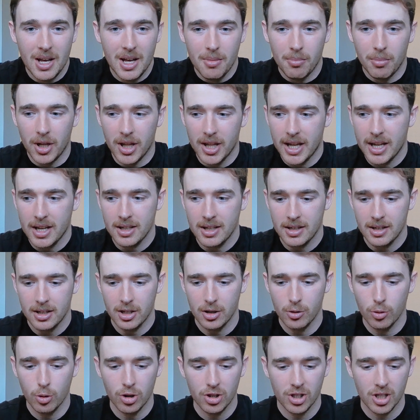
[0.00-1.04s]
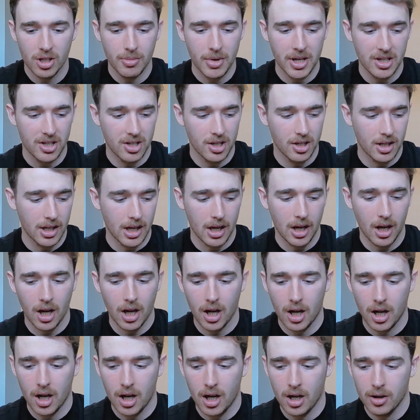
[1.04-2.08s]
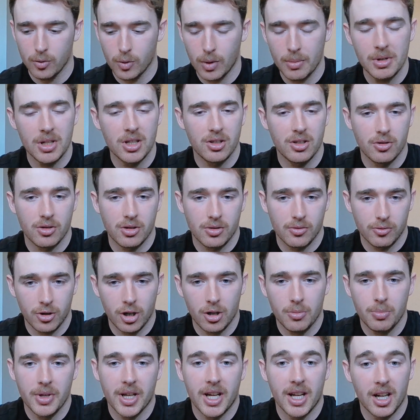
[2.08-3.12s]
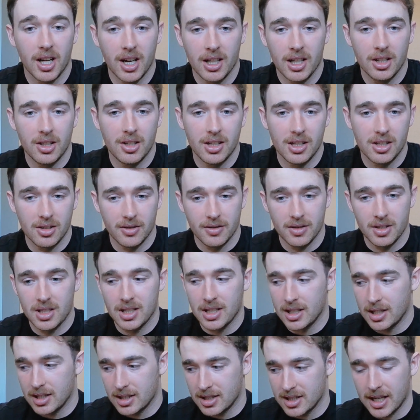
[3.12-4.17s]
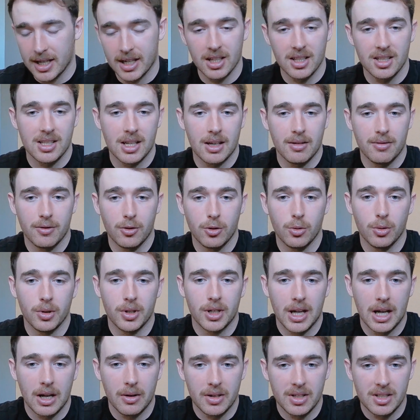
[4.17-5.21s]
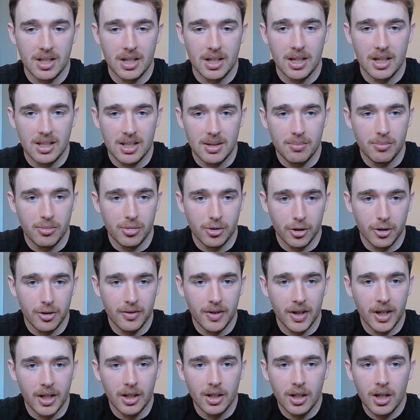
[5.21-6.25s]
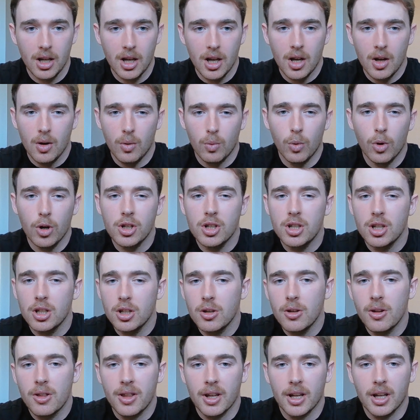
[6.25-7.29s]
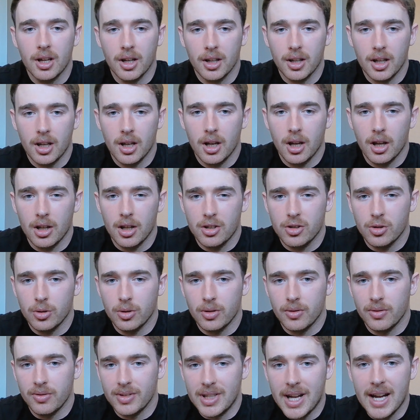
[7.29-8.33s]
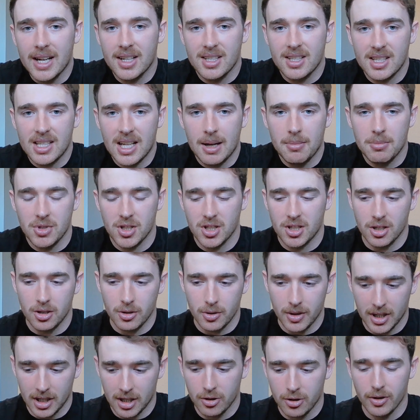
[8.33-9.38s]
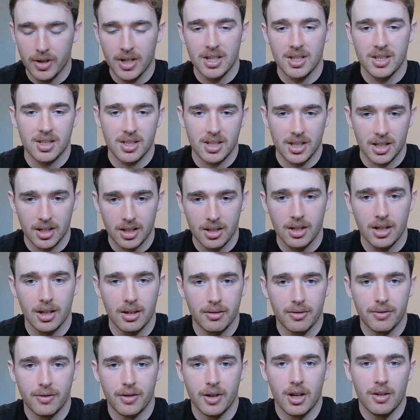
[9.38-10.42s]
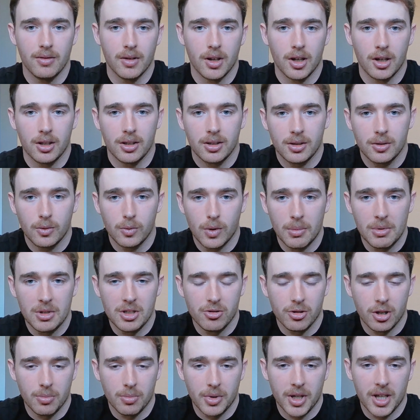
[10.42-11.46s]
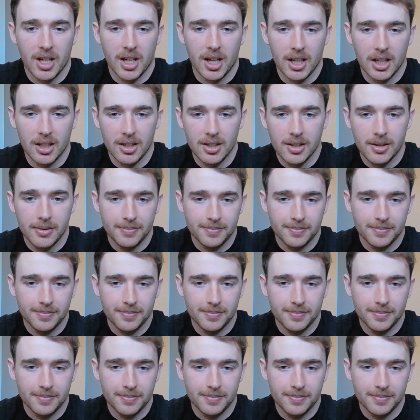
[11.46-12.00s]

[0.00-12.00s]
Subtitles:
But then you also mentioned that women's rugby in Ireland is obviously taking a step forward now. It's improving. What do you think are the sort of next steps to increase and further women's rugby in Ireland?